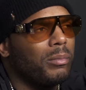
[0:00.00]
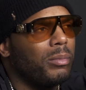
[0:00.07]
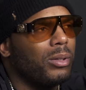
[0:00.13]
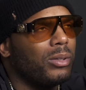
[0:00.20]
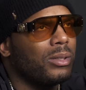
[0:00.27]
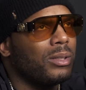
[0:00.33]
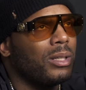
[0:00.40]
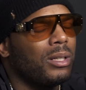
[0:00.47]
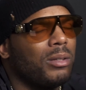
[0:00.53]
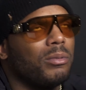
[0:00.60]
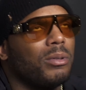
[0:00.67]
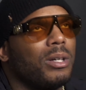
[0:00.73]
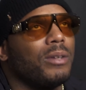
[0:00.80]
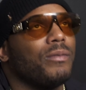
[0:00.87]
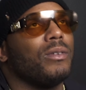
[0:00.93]
building
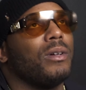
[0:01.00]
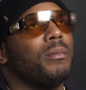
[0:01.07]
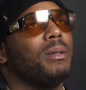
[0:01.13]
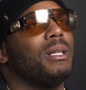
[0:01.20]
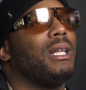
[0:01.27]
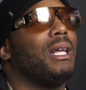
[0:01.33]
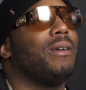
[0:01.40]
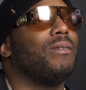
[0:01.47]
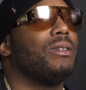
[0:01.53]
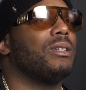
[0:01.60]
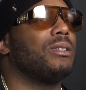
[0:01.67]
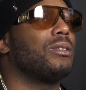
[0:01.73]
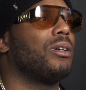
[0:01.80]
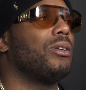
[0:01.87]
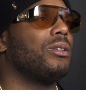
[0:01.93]
anywhere from 11 to
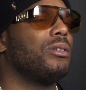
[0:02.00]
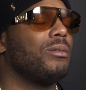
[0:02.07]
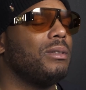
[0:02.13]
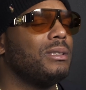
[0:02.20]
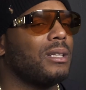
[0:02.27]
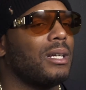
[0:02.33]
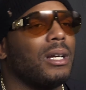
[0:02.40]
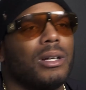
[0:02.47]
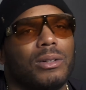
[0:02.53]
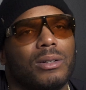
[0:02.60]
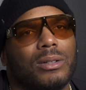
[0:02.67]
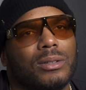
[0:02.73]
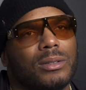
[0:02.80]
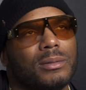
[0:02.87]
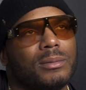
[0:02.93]
33
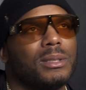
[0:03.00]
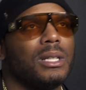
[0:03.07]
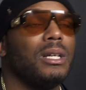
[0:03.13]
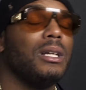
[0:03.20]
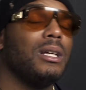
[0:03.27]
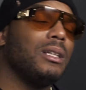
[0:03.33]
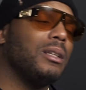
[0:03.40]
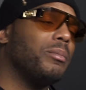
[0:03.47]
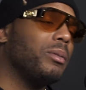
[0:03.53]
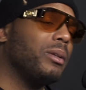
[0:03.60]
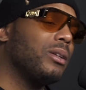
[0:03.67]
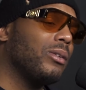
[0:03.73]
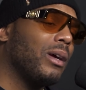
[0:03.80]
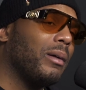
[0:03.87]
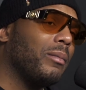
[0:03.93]
townhomes,
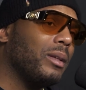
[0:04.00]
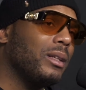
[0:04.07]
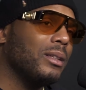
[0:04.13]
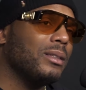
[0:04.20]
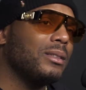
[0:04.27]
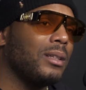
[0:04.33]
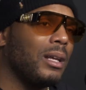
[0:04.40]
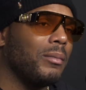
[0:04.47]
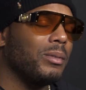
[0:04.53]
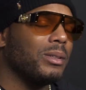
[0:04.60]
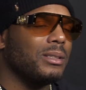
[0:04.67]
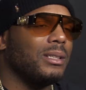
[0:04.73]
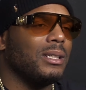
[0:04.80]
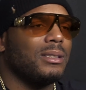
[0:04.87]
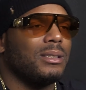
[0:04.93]
depending on how
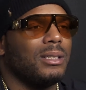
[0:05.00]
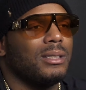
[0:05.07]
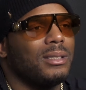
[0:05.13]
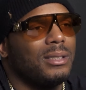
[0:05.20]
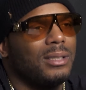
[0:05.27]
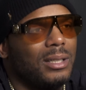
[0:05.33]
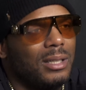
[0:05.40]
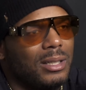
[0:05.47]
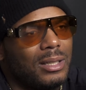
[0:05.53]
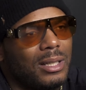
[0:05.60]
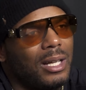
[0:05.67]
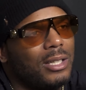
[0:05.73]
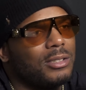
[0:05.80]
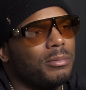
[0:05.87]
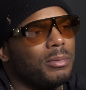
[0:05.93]
much density the city
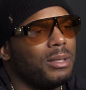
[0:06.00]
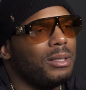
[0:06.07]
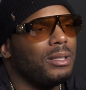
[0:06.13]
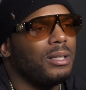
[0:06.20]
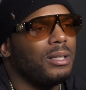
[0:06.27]
allows me to